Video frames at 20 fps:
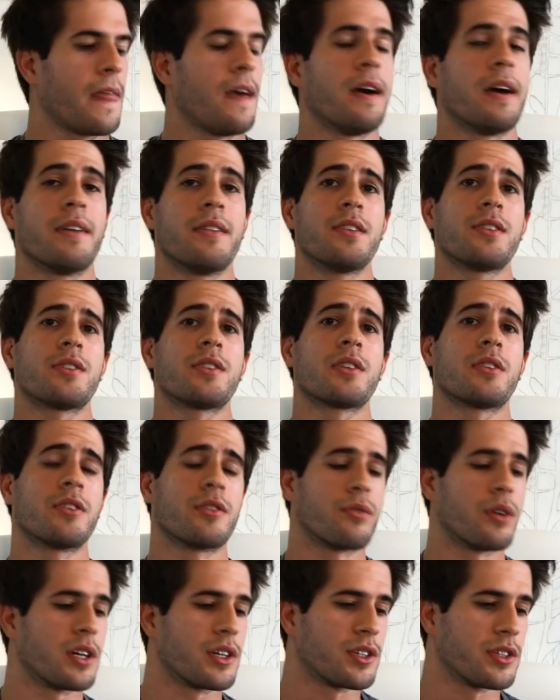All right, this is a good
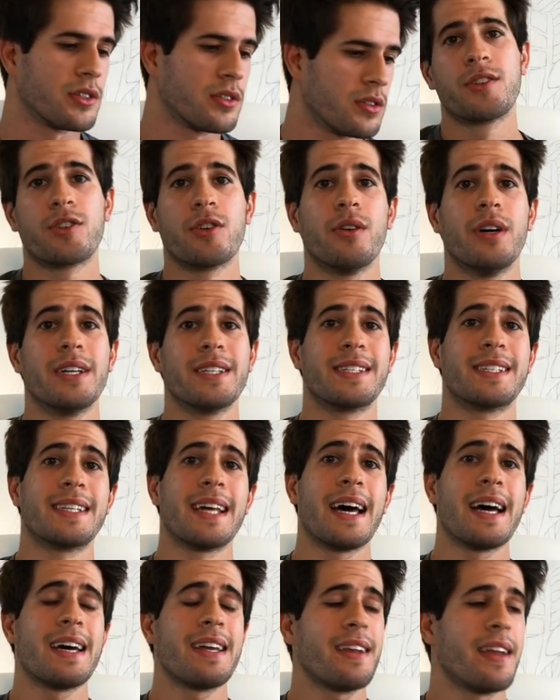question. So
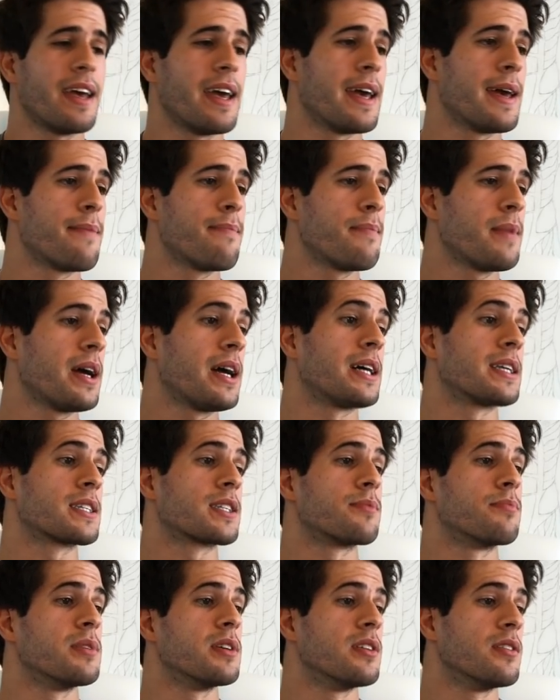Azan M
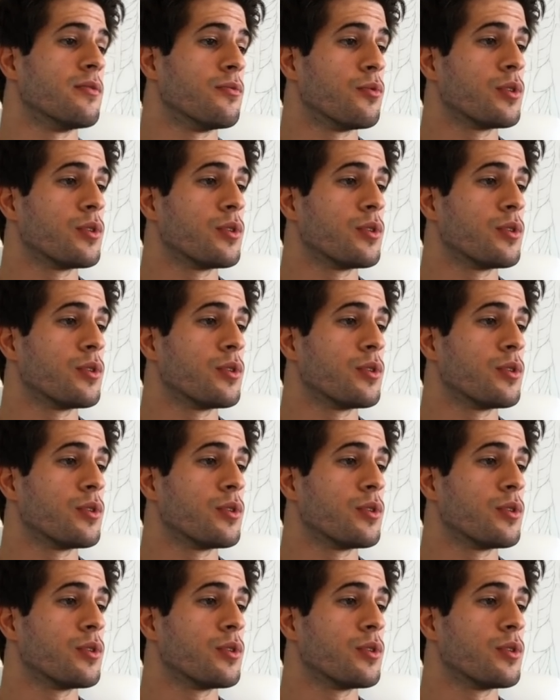asks me,